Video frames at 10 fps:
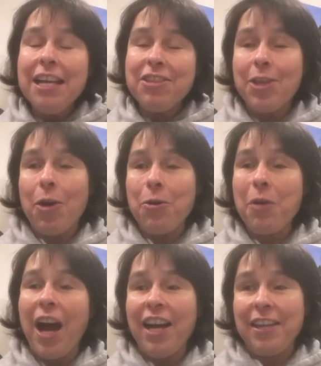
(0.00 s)

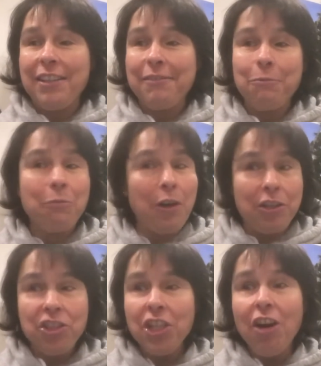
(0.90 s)
So I want to
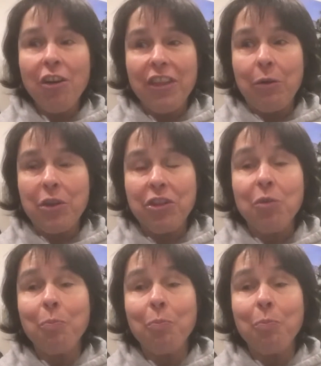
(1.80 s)
share all that with you.